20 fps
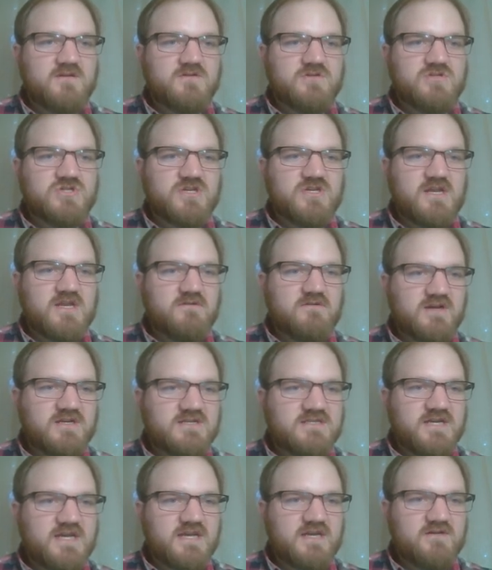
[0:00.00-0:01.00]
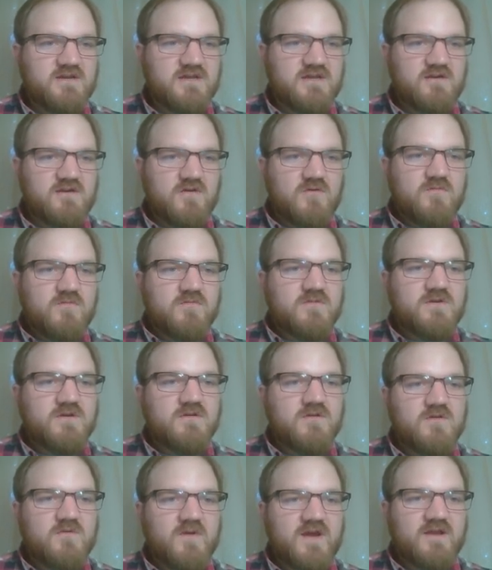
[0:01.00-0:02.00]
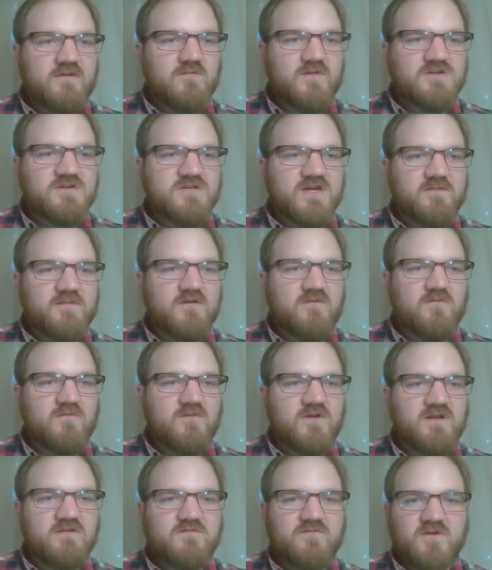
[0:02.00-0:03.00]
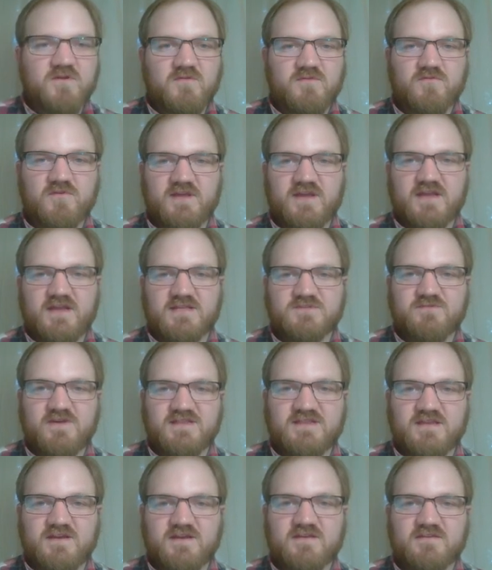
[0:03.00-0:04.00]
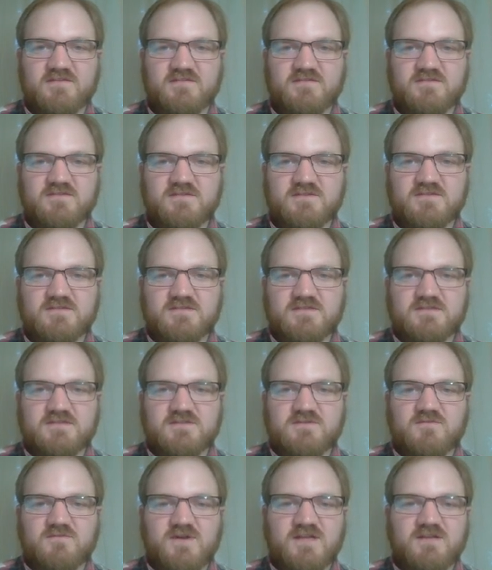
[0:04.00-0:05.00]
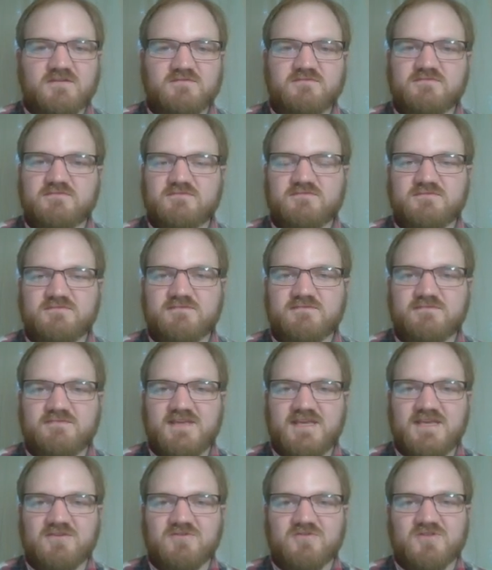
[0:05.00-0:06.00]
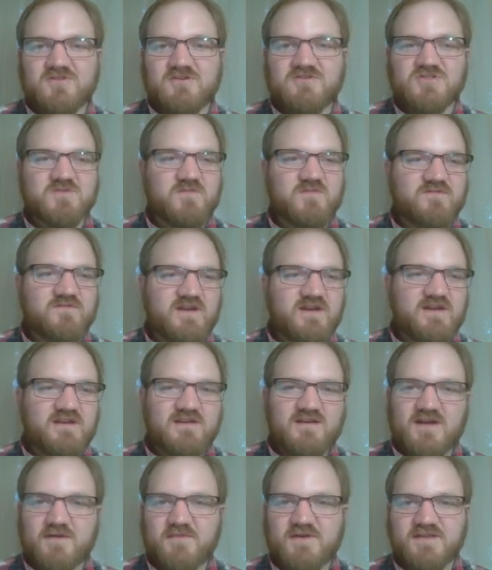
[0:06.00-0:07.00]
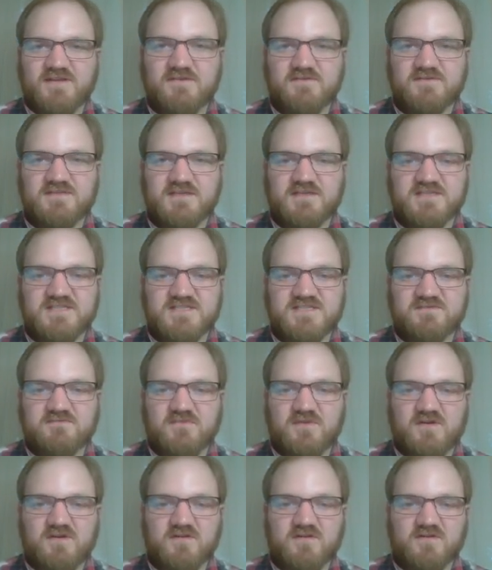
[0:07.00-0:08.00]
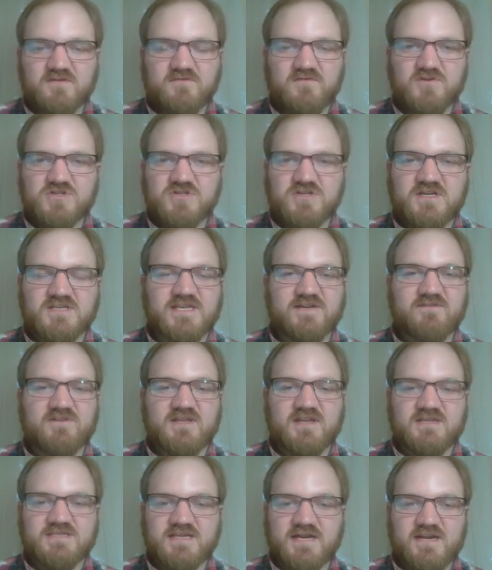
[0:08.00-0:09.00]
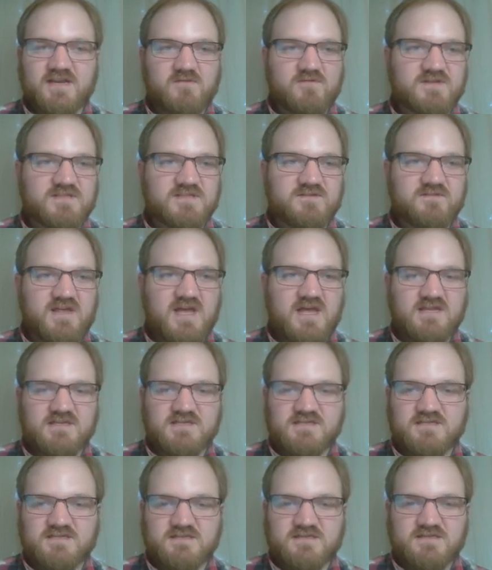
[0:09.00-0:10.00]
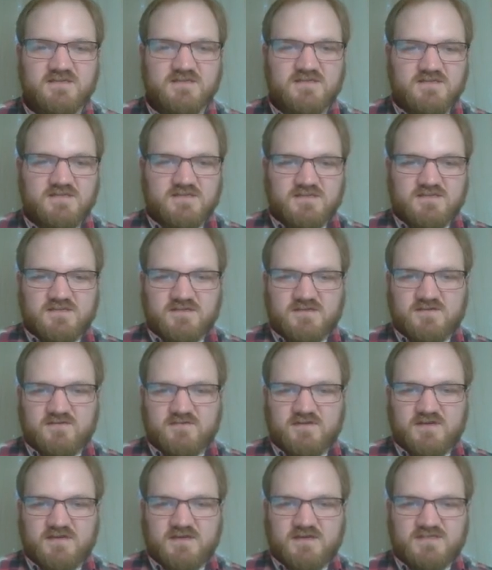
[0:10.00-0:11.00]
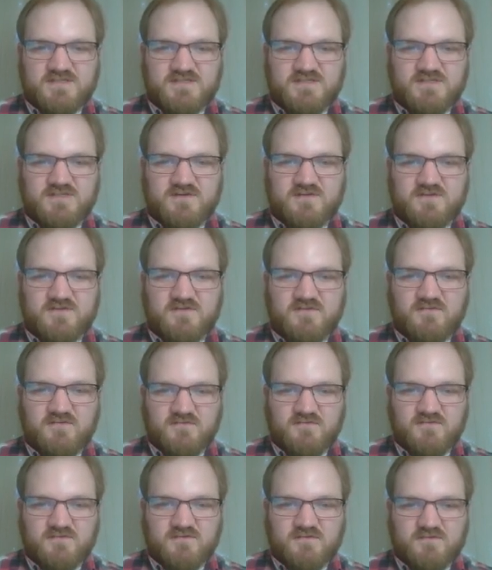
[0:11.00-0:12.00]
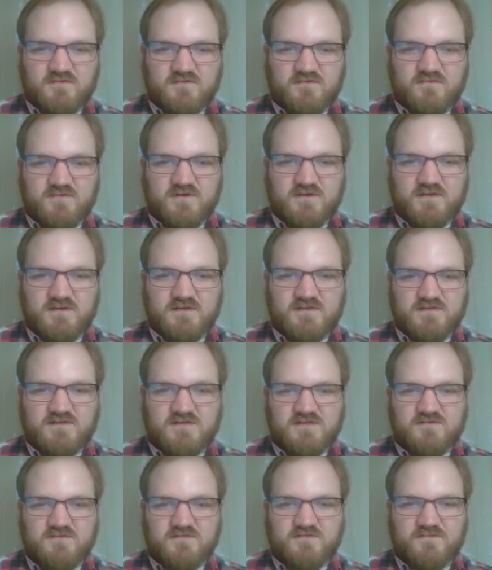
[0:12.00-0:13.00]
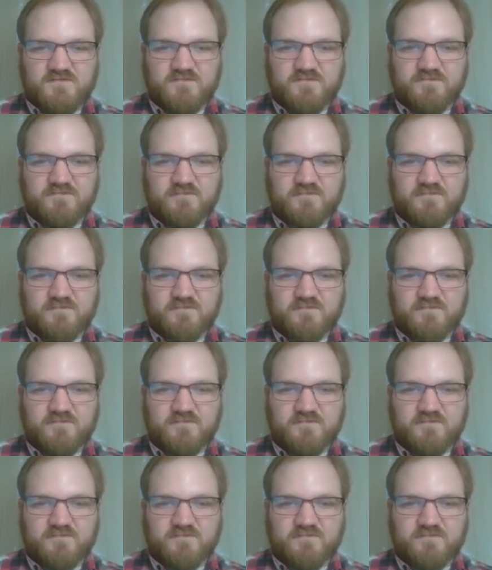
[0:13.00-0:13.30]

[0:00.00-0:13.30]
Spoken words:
generic diode in? Oh, no, wait. What are you talking about? 1N4148. It's right there. Well, either of those should be fine. I'm going to use the smaller version because I have a lot of tiny ones of that. Okay, so we're going to do